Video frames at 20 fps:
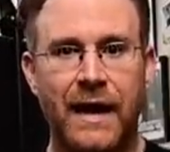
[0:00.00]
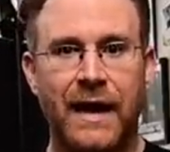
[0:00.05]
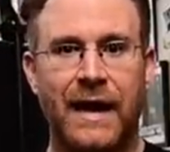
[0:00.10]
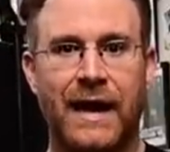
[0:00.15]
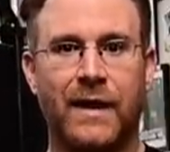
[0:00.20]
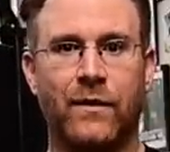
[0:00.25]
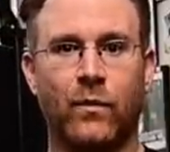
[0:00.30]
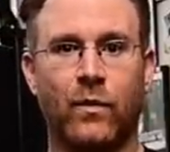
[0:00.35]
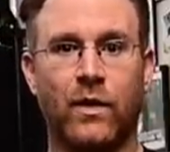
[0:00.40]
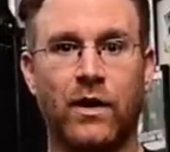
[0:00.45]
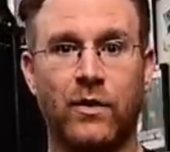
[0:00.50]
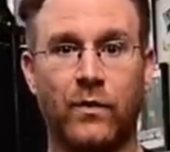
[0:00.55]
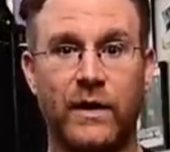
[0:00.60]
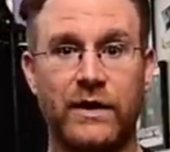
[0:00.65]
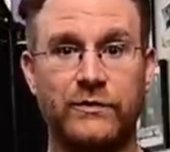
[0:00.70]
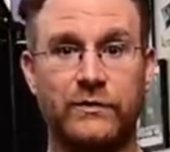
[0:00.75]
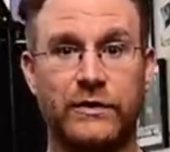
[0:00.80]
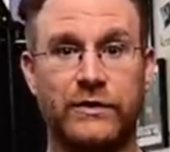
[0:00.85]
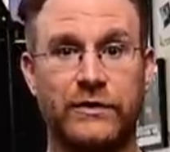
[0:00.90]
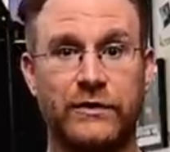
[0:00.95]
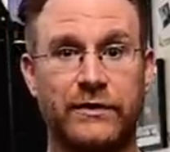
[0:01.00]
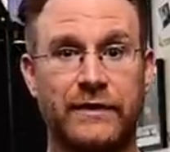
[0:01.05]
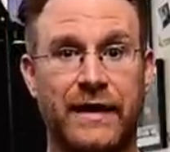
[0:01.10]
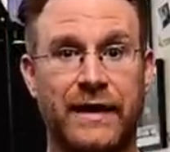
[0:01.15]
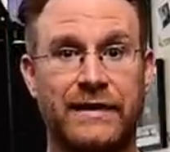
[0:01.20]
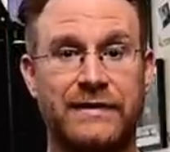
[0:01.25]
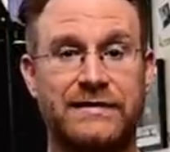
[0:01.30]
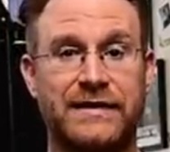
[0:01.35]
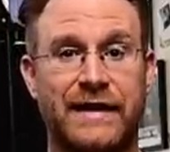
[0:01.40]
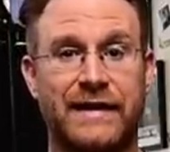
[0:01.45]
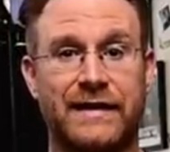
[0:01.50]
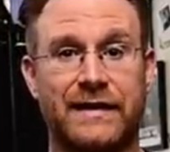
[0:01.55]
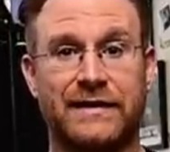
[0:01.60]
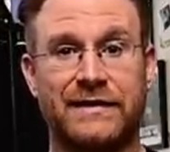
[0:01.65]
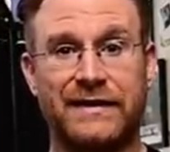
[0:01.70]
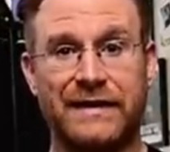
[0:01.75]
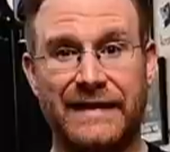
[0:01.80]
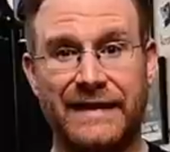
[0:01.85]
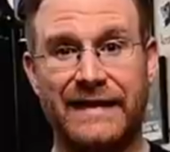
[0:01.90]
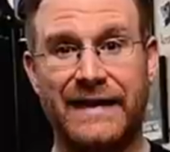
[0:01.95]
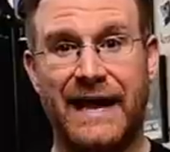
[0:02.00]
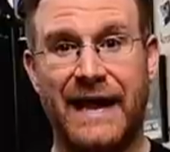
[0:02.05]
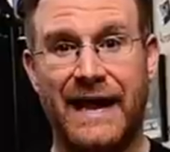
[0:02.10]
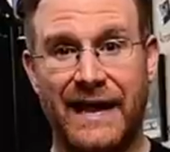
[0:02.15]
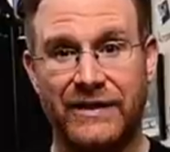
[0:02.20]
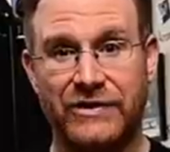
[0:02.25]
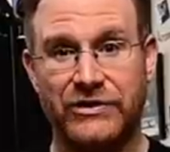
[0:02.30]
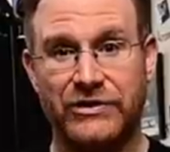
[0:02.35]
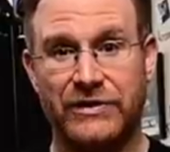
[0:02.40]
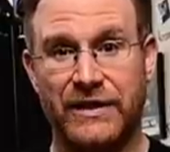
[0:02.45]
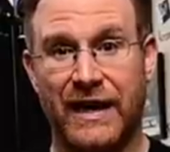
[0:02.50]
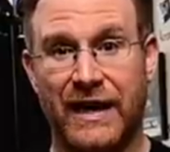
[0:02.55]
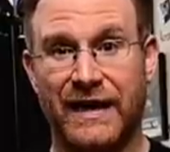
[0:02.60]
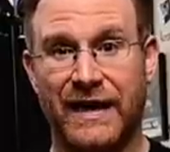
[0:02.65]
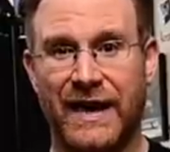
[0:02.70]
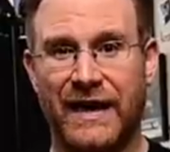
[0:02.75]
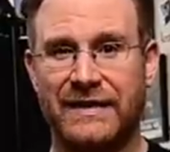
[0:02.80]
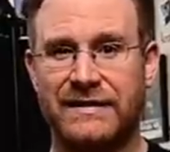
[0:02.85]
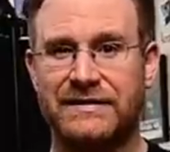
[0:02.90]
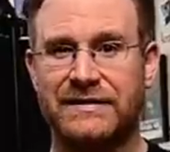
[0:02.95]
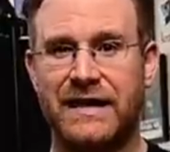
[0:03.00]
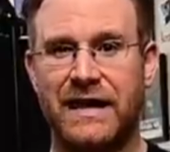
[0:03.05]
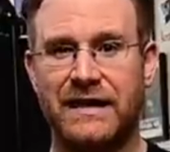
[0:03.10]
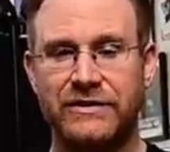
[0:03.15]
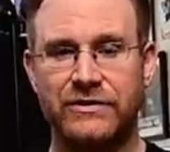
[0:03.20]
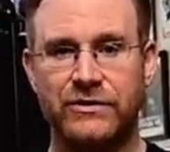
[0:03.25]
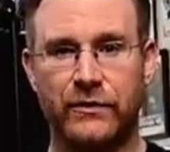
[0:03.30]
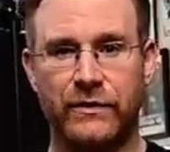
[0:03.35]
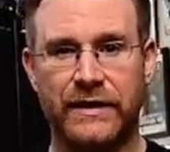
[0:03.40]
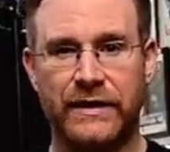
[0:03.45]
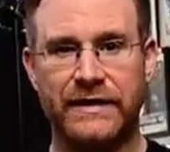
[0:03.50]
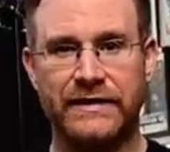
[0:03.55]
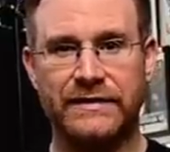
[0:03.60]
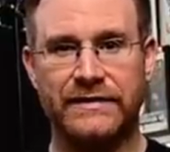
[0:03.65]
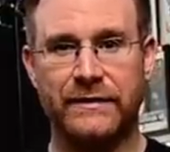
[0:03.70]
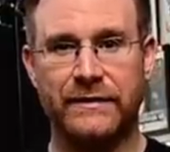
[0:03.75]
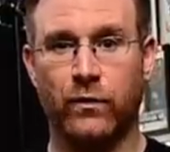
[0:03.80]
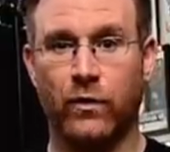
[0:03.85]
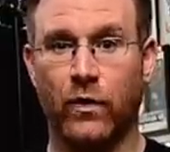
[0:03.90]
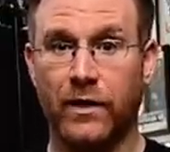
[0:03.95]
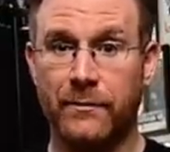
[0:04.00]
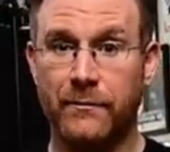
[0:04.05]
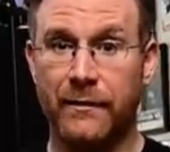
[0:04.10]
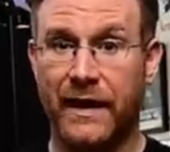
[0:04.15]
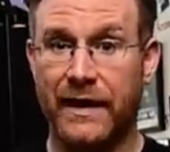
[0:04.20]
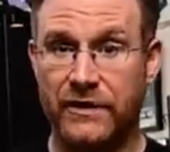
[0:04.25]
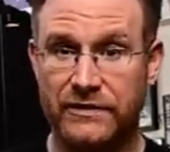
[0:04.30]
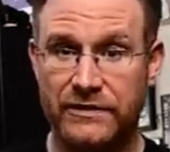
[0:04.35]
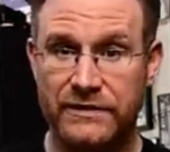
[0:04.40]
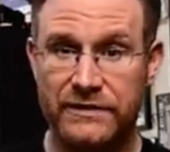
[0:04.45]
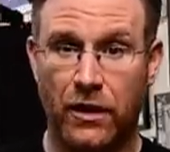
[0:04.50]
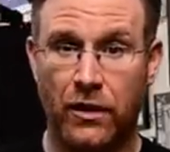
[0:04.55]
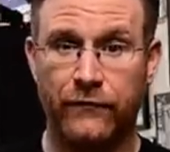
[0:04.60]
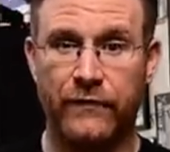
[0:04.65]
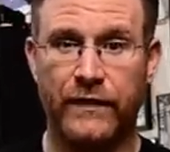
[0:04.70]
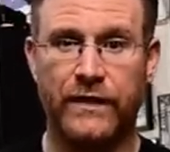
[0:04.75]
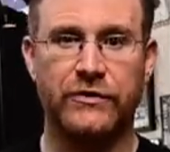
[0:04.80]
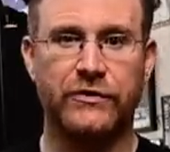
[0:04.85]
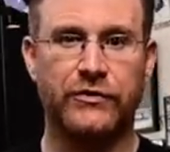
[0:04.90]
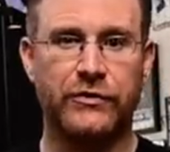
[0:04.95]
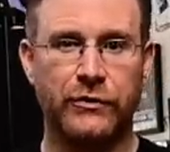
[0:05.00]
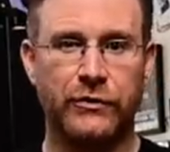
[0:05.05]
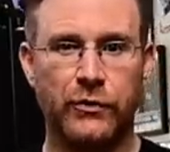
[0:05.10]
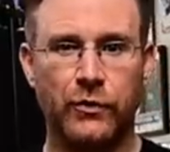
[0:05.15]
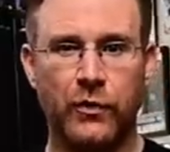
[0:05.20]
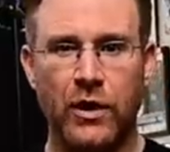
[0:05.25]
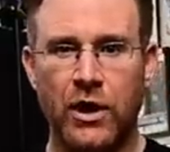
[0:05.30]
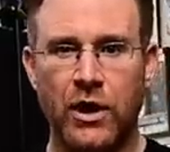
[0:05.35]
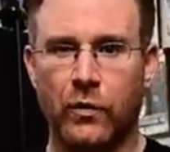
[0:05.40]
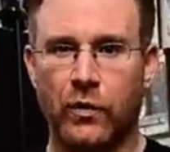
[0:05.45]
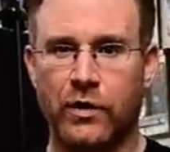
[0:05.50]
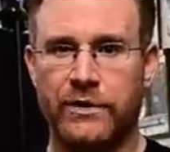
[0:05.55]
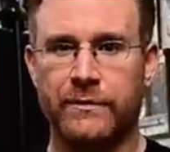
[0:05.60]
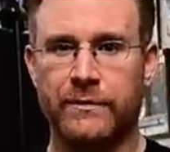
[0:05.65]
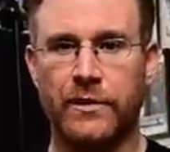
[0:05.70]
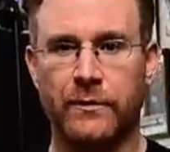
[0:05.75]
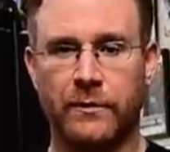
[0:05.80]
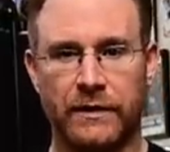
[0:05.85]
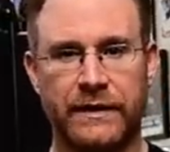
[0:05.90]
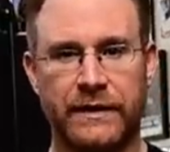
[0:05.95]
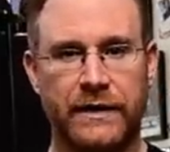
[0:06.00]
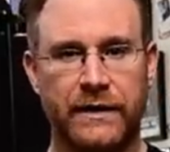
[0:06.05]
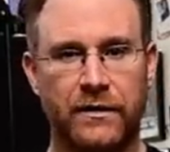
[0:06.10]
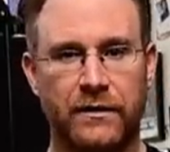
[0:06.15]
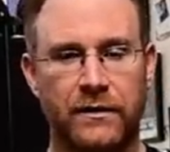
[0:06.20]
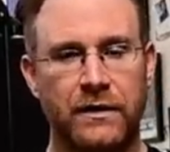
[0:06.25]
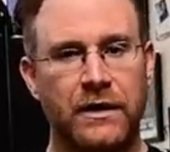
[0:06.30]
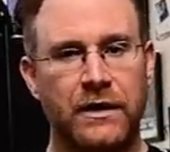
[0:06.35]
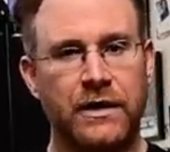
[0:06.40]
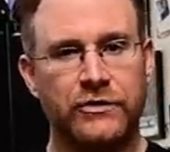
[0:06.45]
And one of the ways we do that is getting a clean headshot, and it's not so easy, one, by yourself, and two, with minimal gear.